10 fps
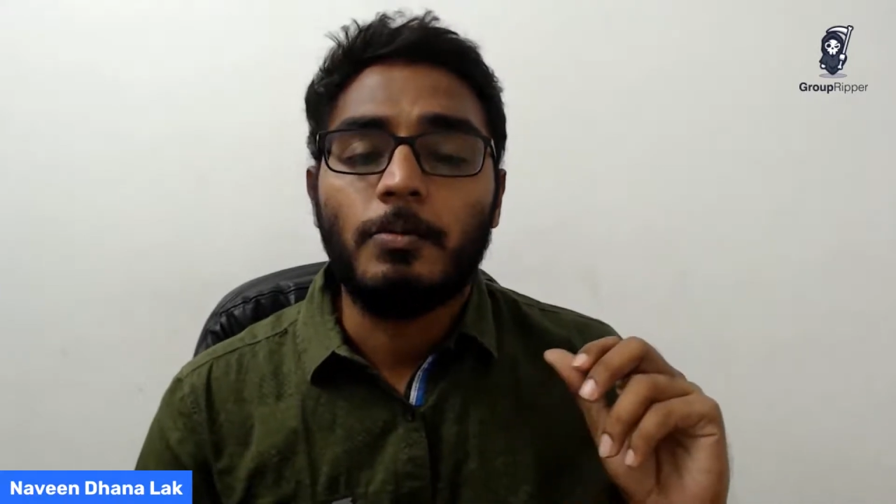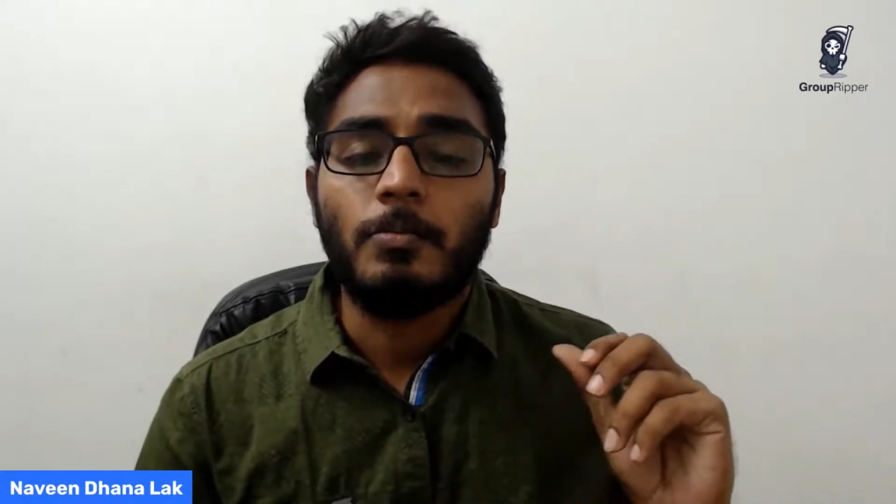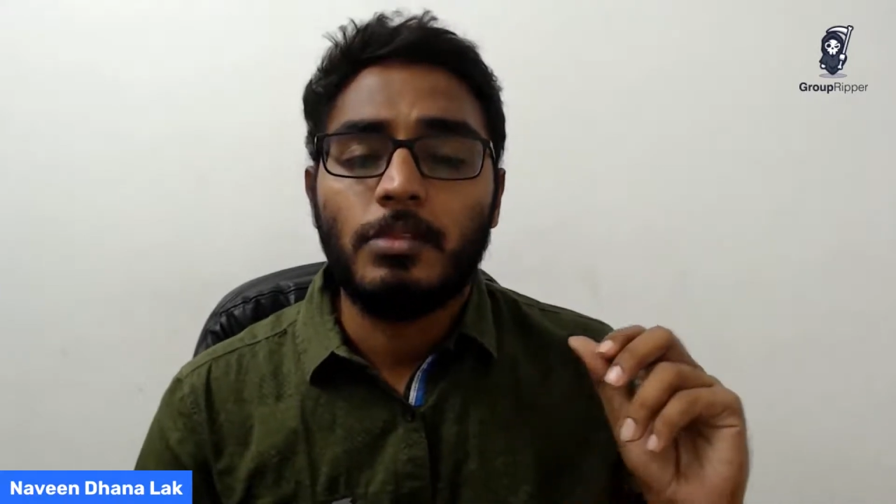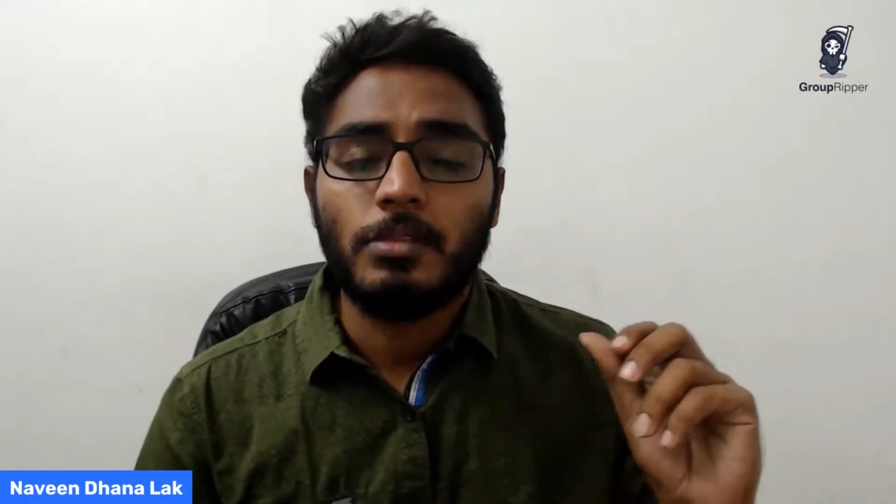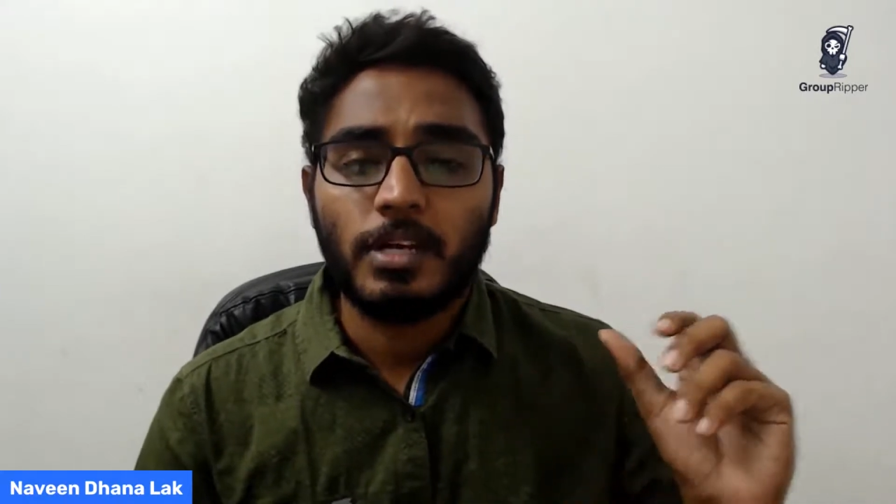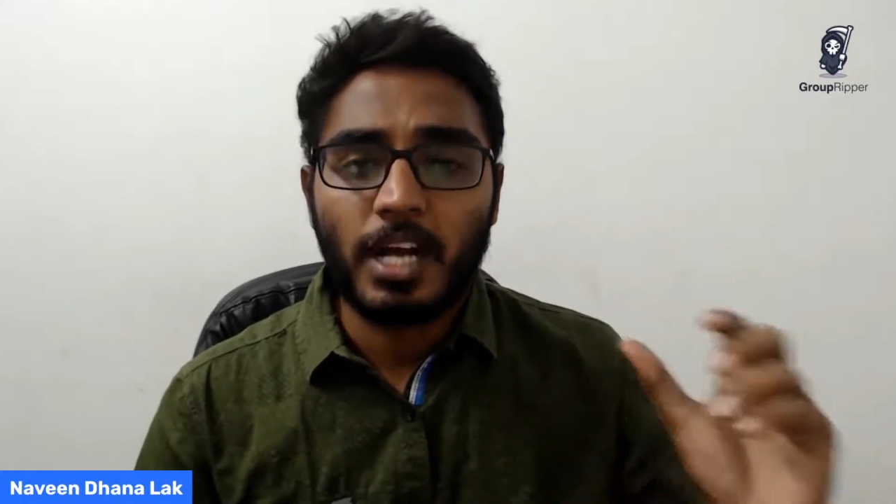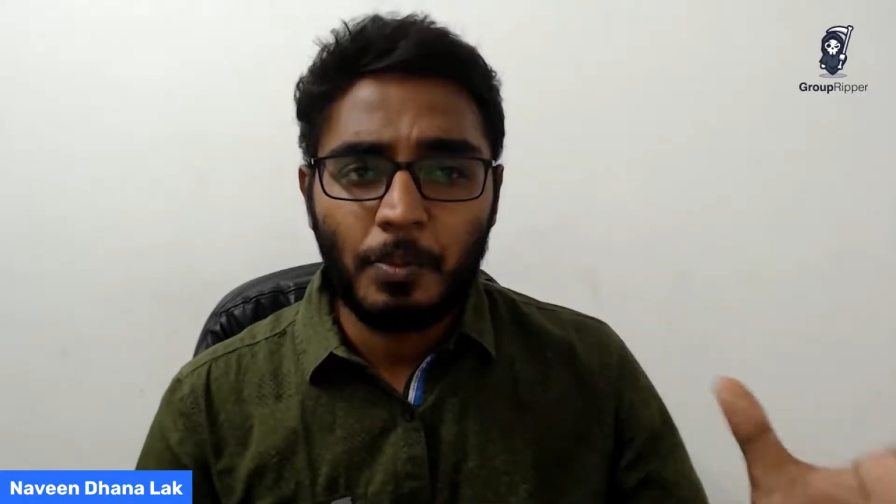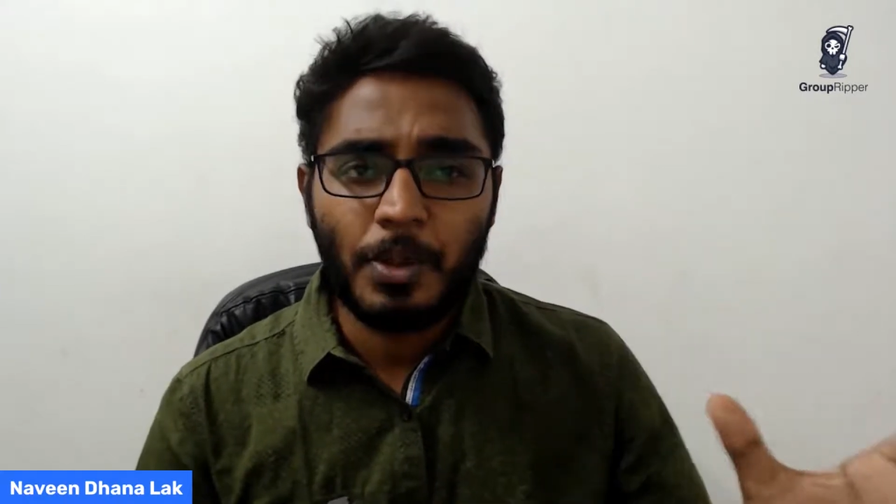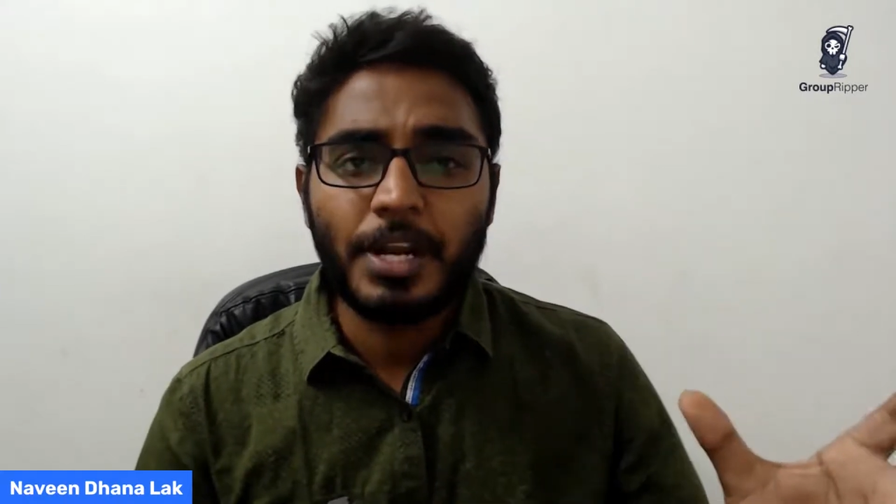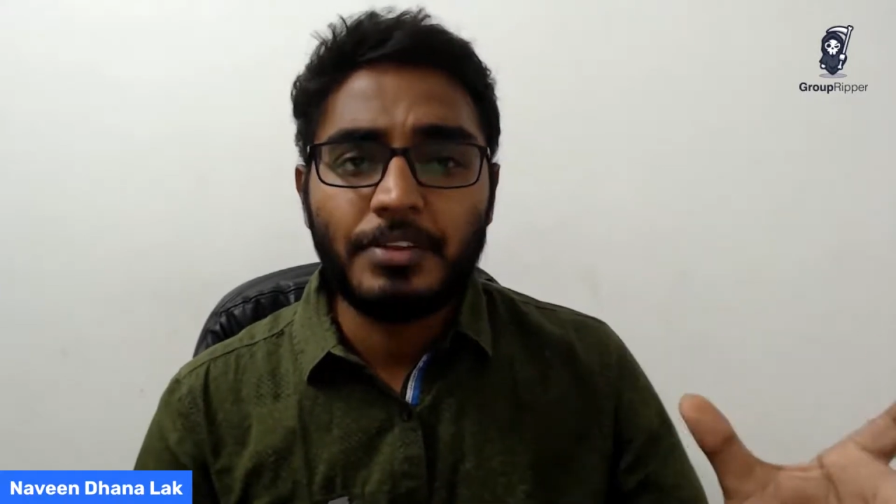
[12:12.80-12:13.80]
the
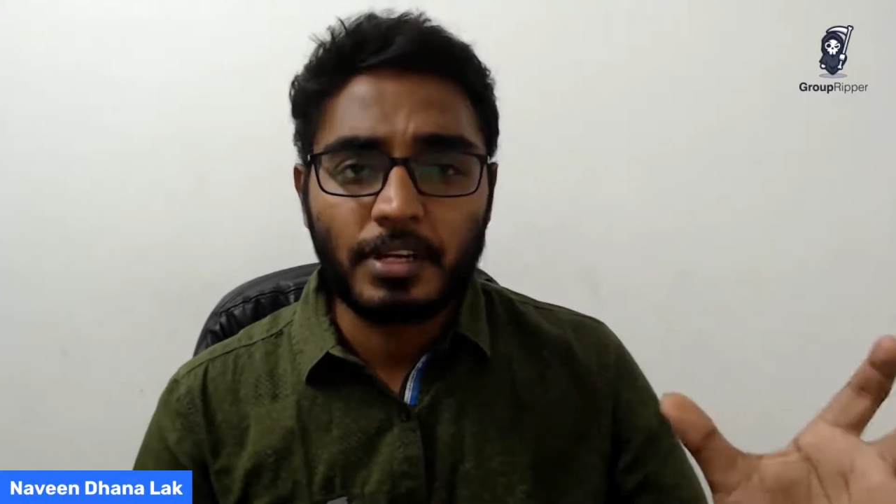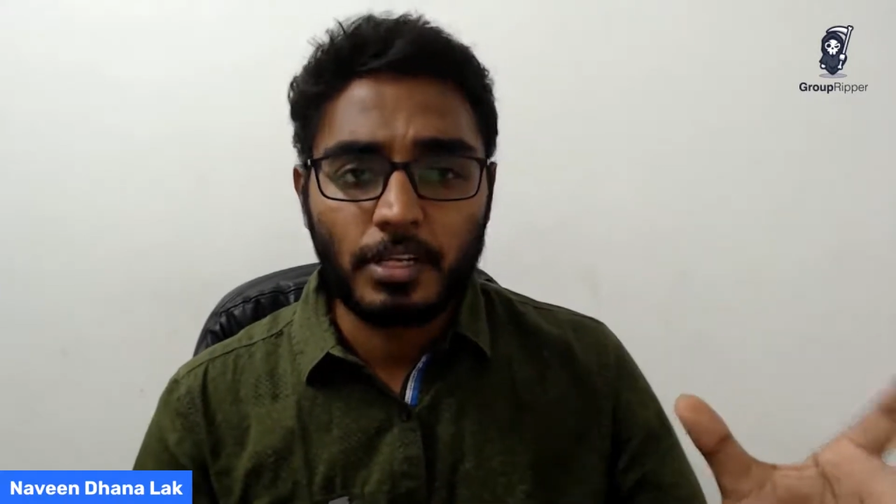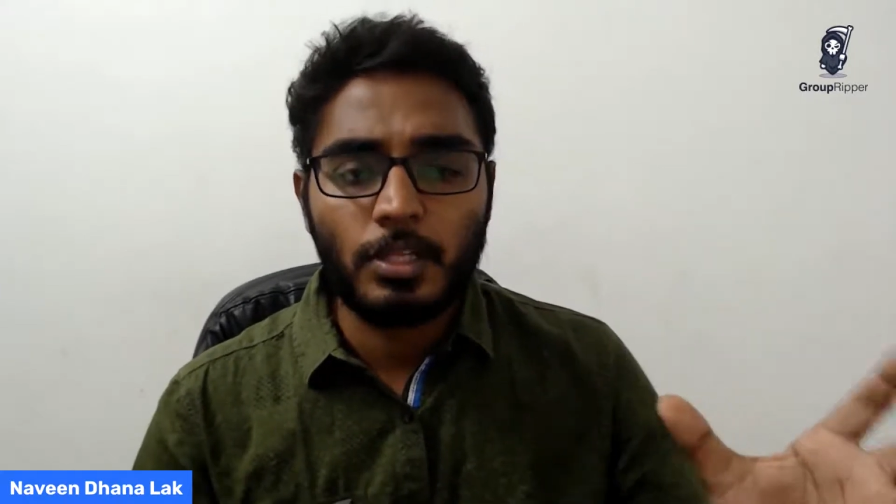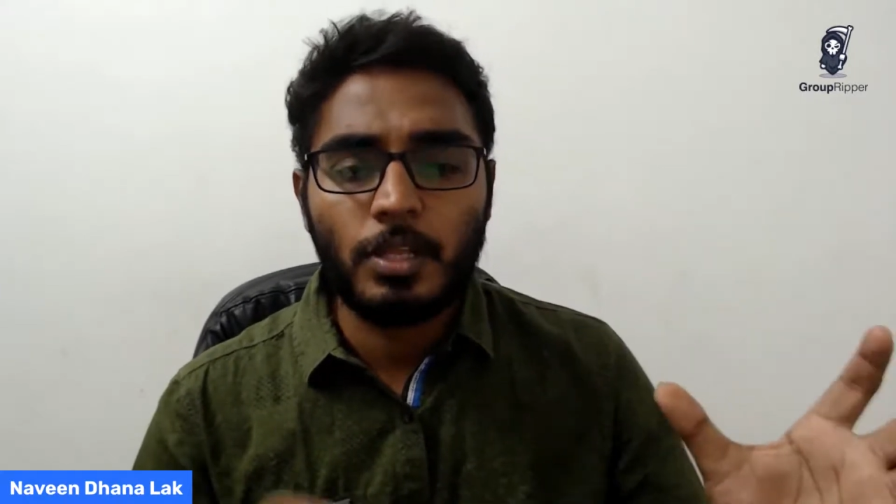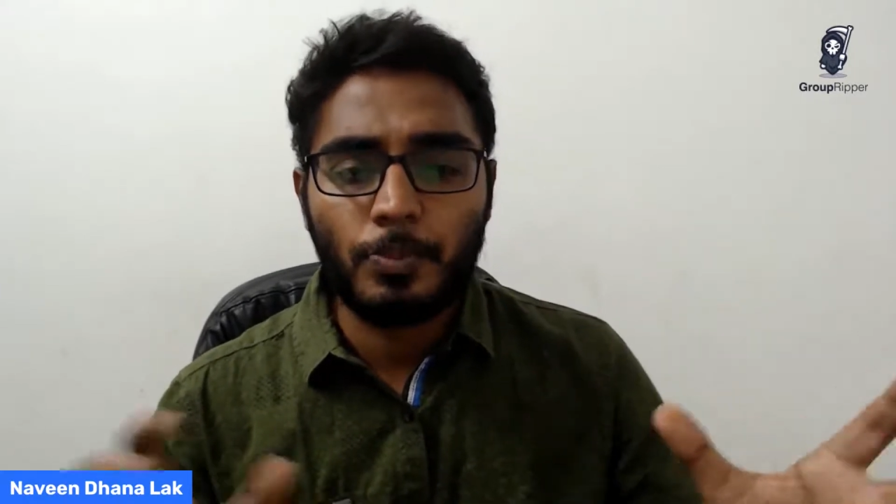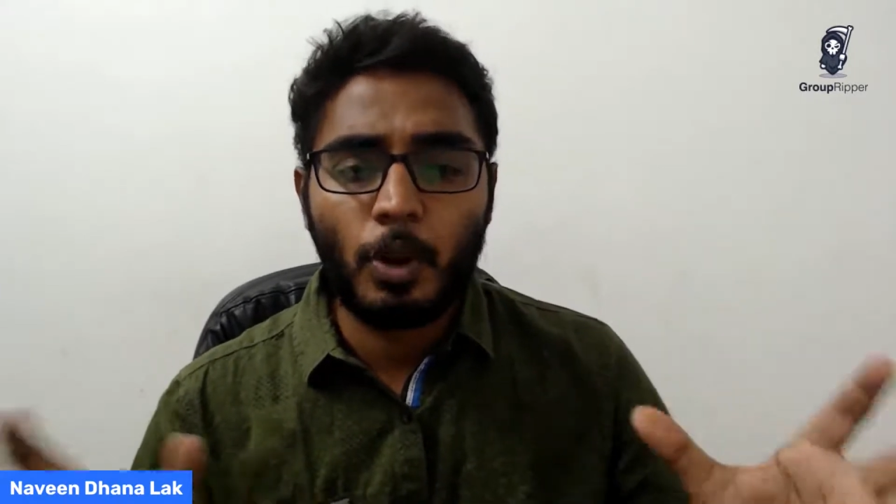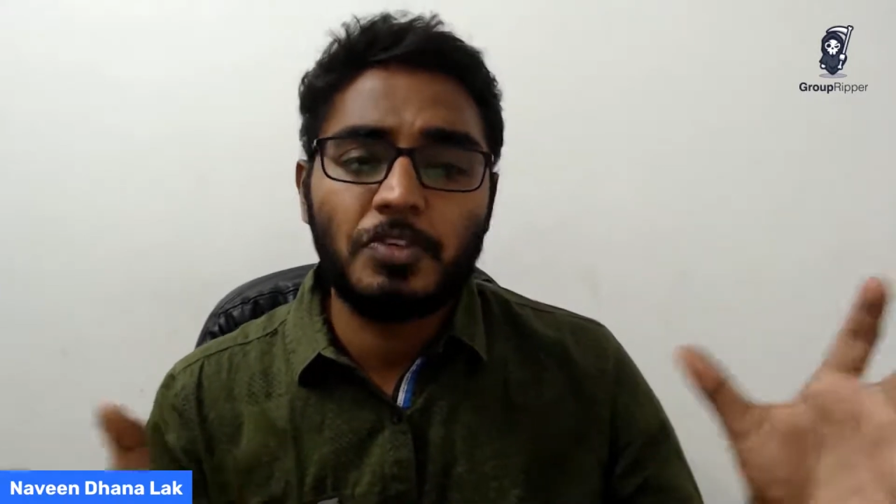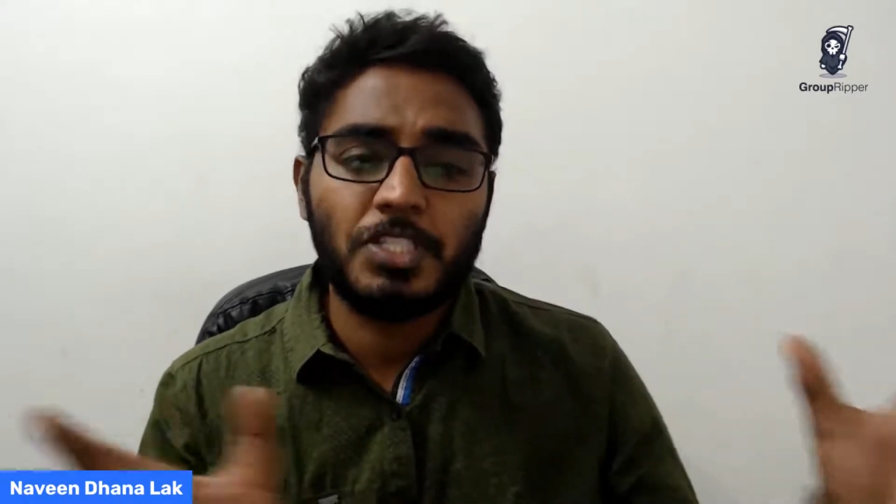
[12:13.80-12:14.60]
community center, the project